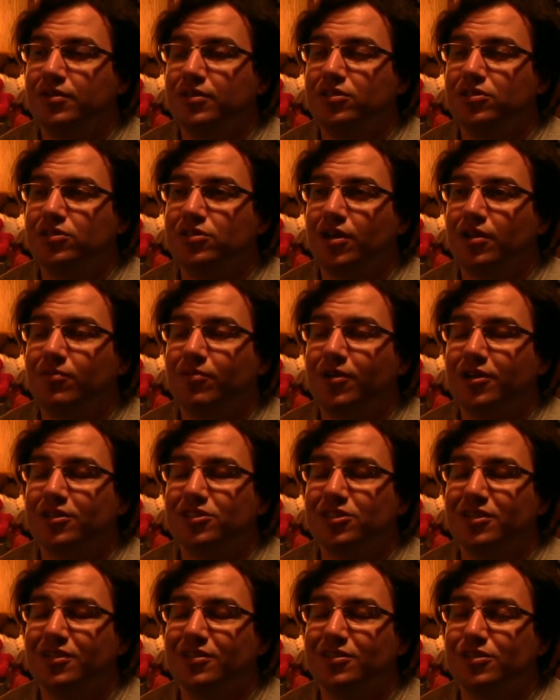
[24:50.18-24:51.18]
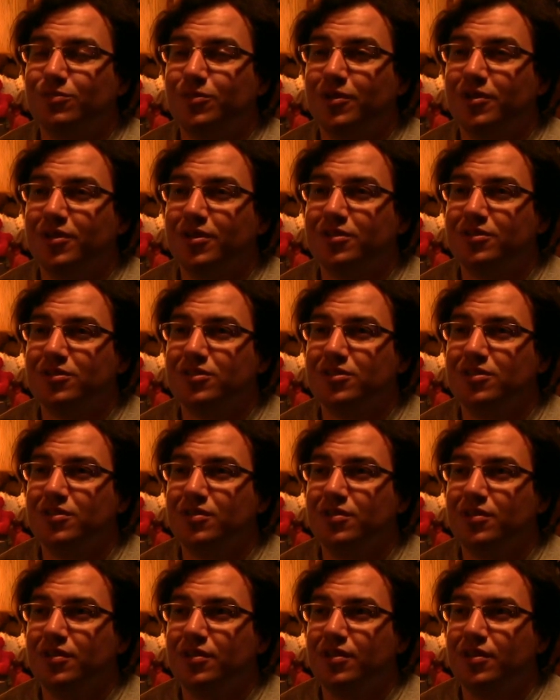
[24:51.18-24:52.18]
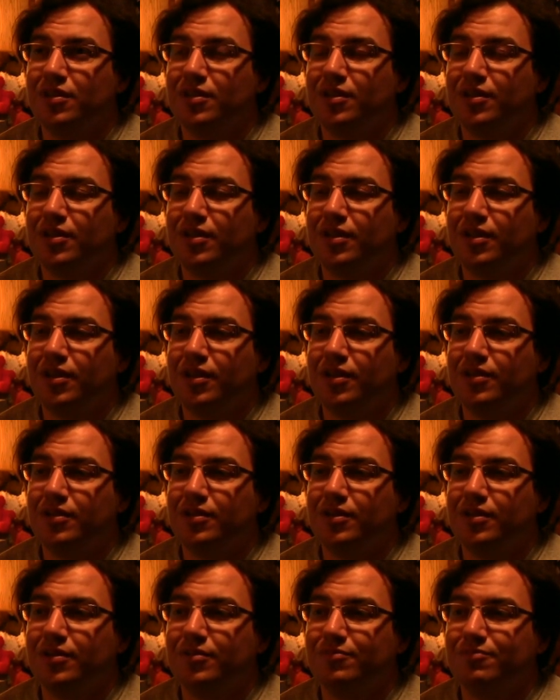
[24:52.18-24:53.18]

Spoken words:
star watching experience. And